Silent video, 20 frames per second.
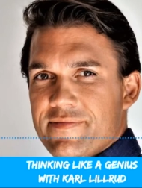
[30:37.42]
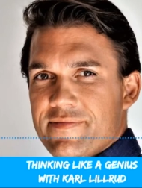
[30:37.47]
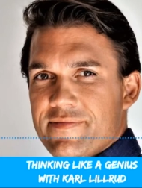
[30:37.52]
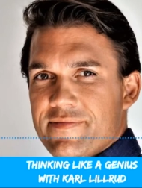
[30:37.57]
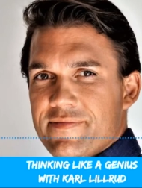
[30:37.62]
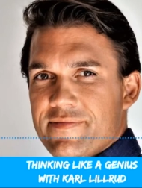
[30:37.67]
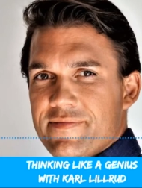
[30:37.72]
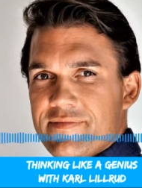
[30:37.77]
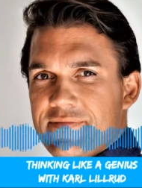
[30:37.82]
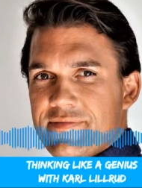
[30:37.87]

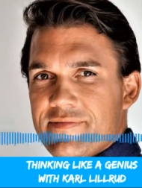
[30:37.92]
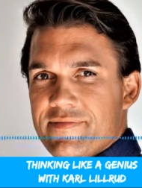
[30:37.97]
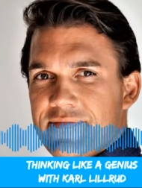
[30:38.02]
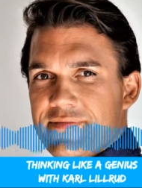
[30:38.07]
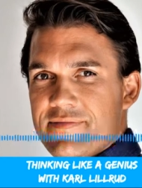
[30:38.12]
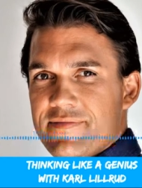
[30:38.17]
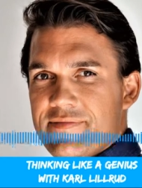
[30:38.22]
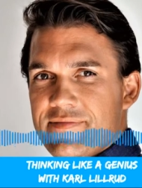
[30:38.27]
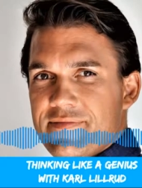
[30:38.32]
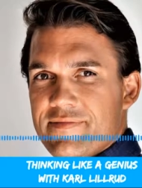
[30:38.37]
Just
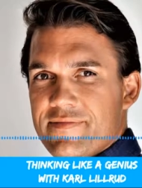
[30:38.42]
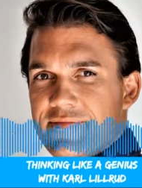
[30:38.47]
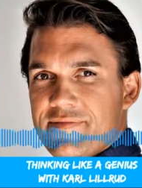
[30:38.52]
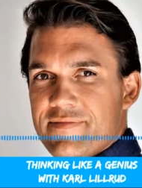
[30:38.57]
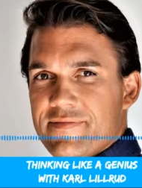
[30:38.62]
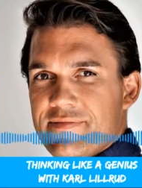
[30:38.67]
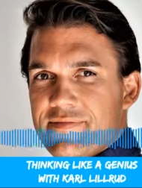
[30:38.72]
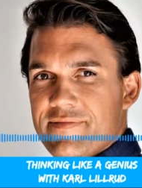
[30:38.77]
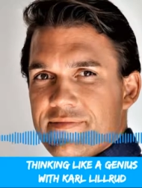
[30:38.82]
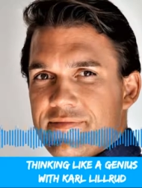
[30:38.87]
like with the
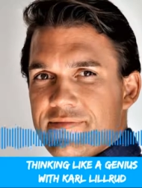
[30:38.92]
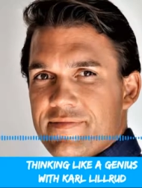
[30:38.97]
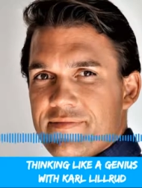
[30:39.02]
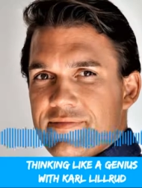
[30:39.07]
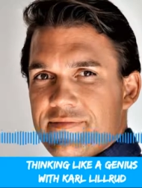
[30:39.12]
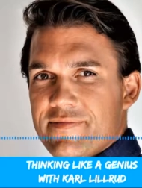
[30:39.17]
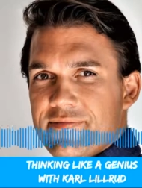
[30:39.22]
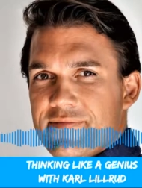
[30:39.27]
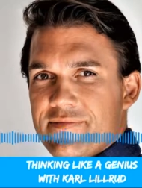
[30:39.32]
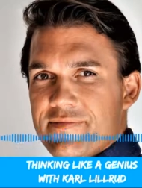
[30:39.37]
boxes that we
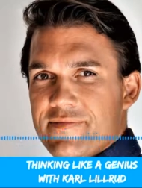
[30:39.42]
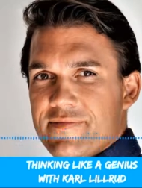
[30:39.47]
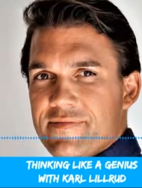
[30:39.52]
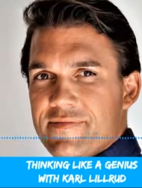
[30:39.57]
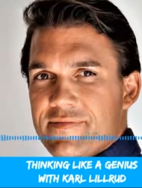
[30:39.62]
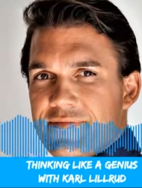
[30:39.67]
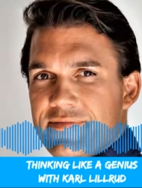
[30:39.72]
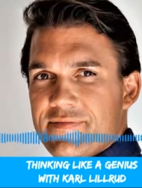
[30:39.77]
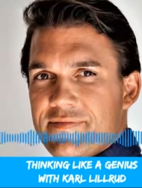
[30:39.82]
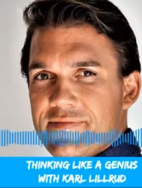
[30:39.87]
just
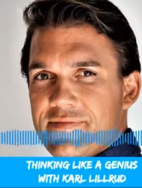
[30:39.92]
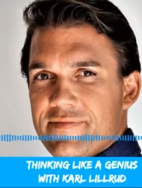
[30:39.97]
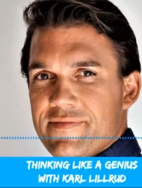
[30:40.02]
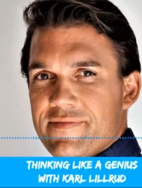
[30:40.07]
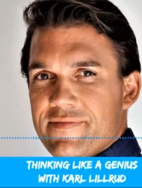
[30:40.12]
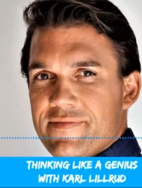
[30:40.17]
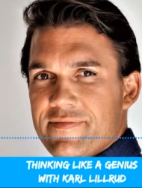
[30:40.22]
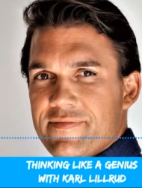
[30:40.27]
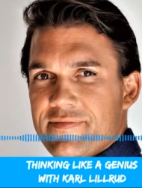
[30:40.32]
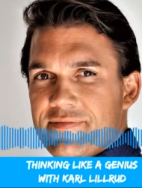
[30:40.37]
covered,
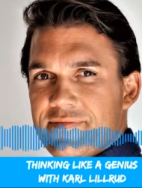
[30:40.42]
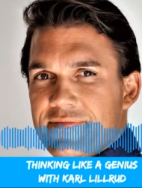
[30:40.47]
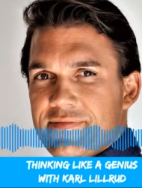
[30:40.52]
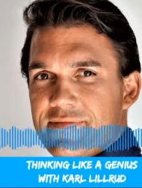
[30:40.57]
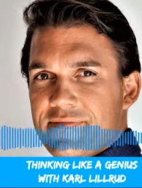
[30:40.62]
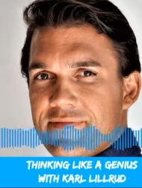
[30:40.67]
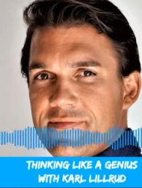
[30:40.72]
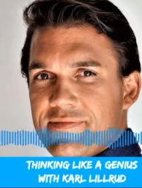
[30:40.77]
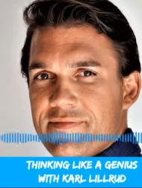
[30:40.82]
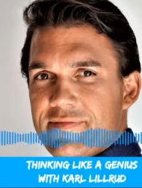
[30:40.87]

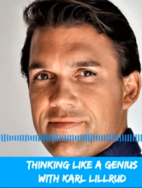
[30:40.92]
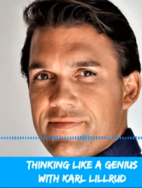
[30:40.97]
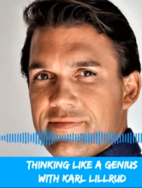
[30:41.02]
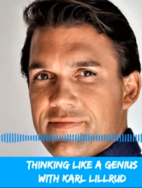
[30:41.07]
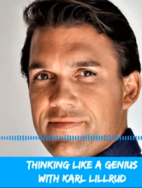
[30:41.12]
uh, mm-hmm.